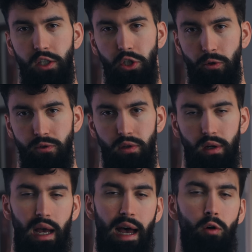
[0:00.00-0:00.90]
issues,
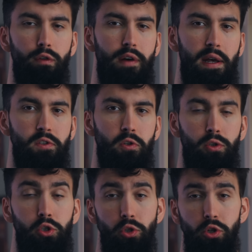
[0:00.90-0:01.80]
how
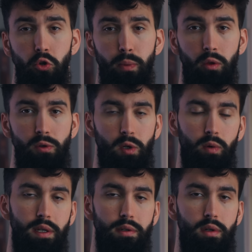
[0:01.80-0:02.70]
fast should you be losing
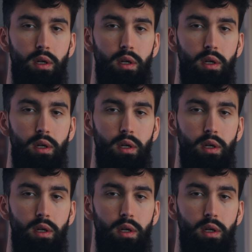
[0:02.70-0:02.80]
weight?